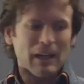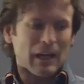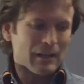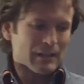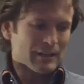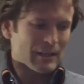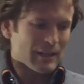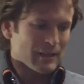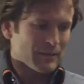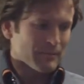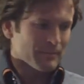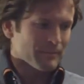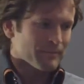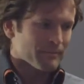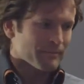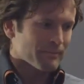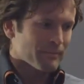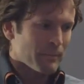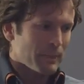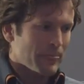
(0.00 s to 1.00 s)
Yeah.
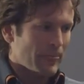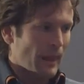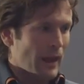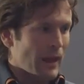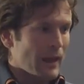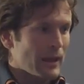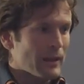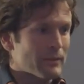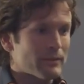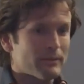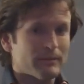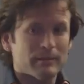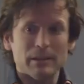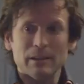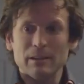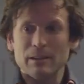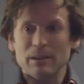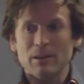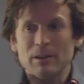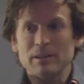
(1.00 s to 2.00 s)
yeah. Hey,
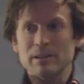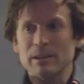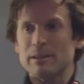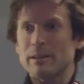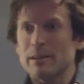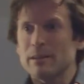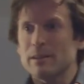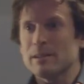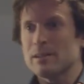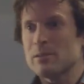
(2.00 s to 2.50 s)
you know, so I think this